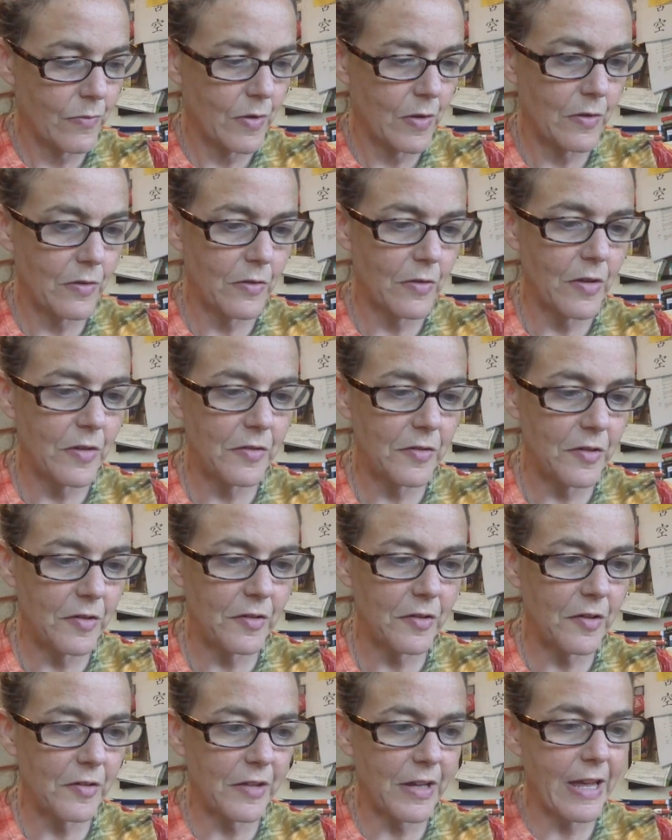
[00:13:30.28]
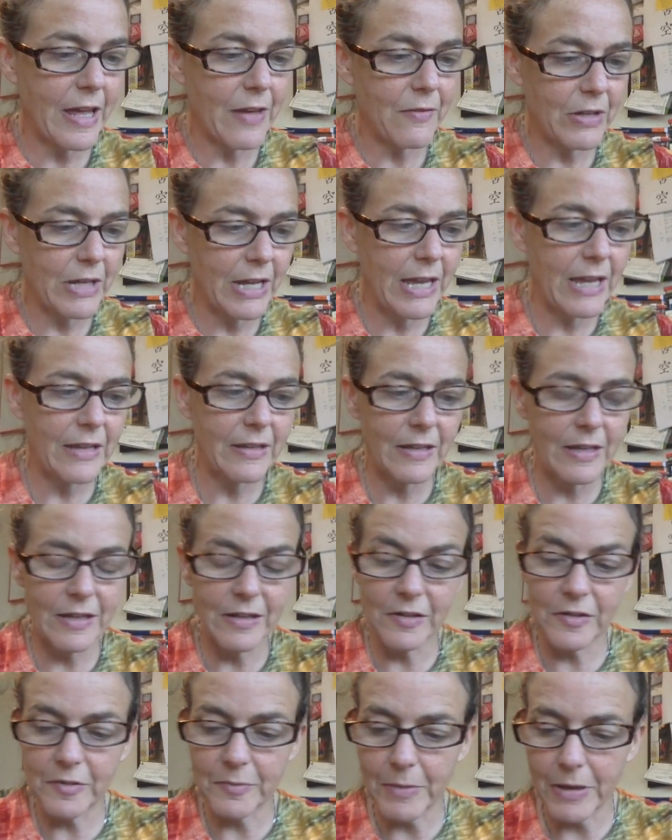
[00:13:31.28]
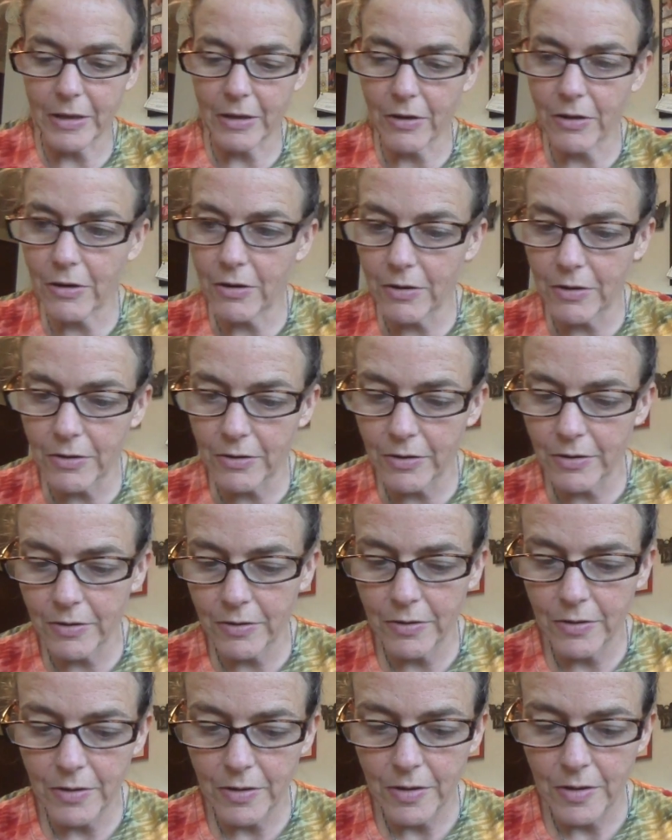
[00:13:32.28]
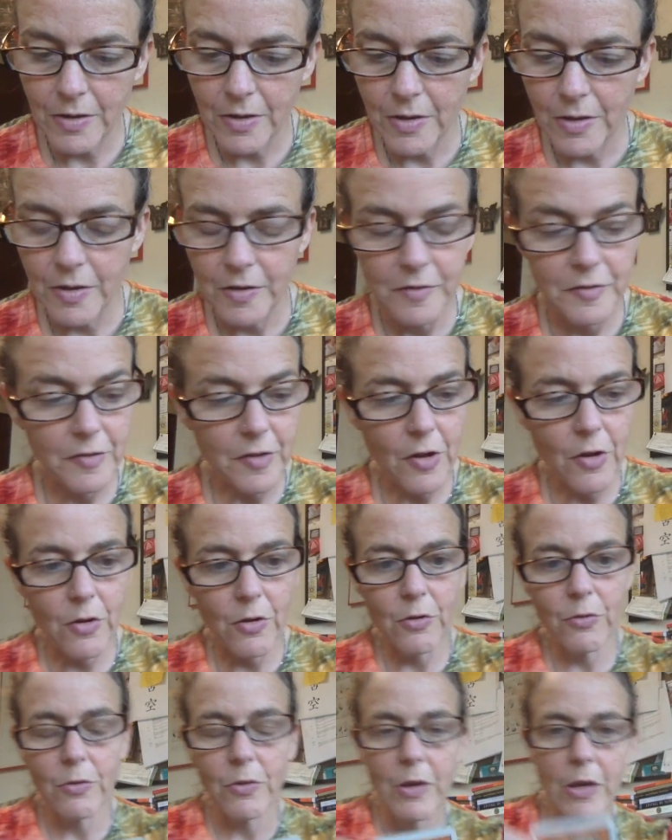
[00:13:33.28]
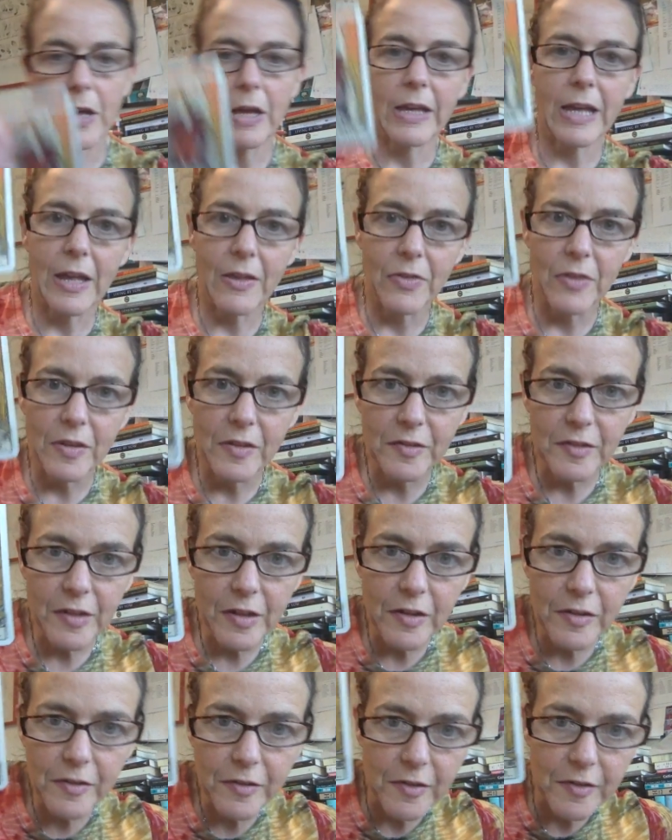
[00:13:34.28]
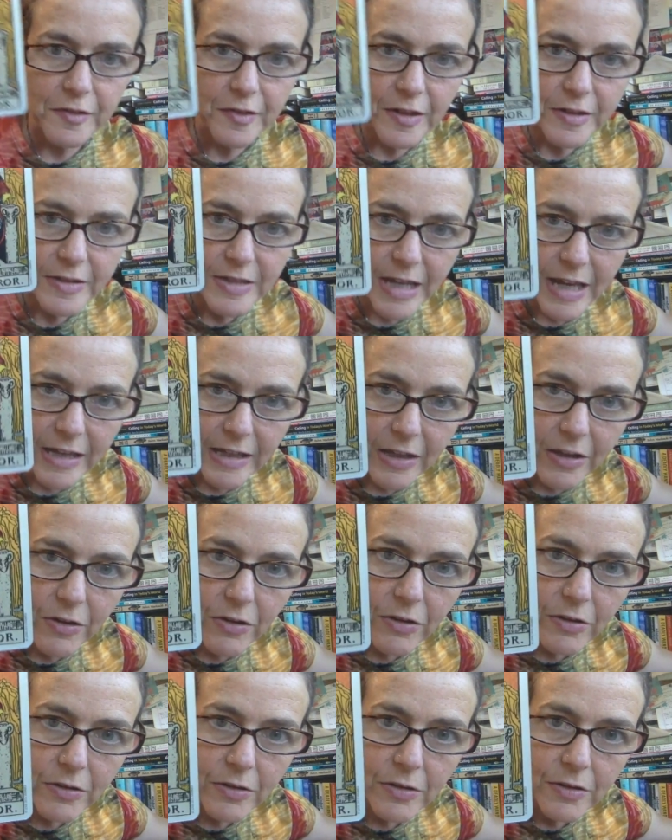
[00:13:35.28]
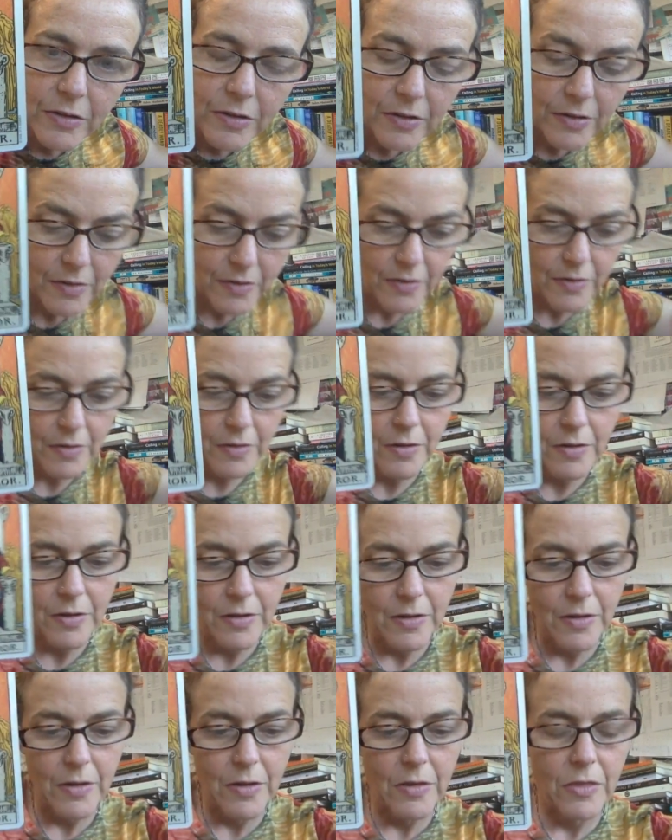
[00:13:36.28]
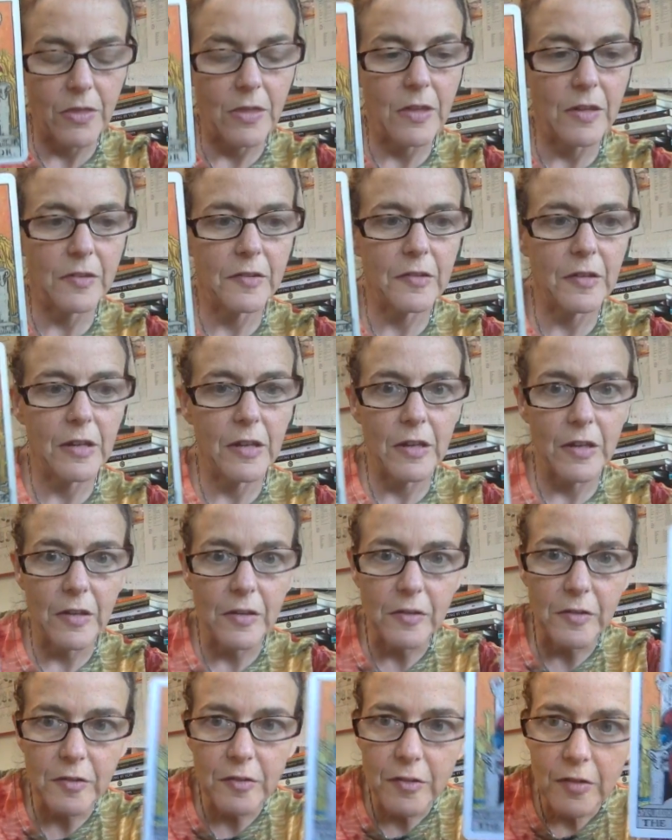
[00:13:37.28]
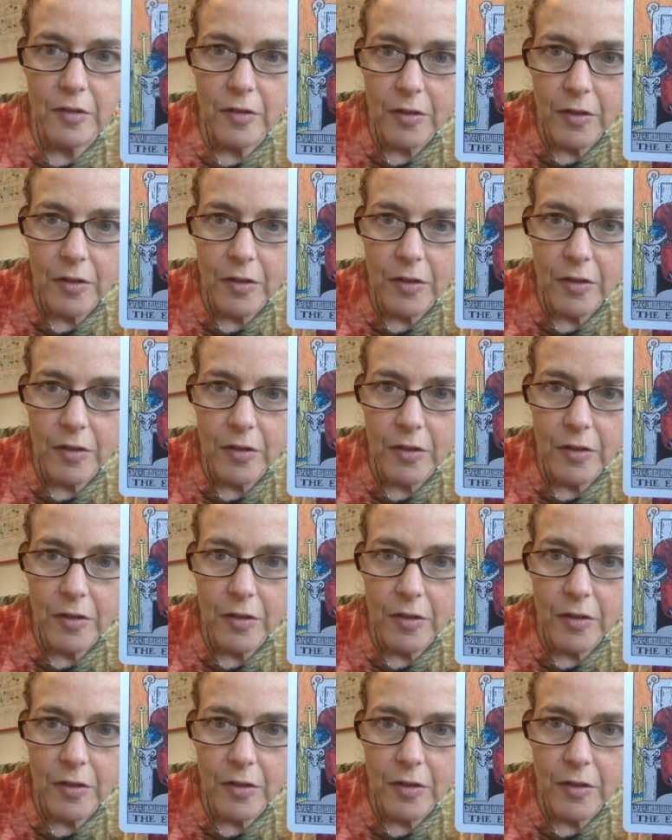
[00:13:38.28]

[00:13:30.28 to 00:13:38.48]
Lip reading: well, let's just, because I have it handy and it's my card. So, again, this is the Centennial. This is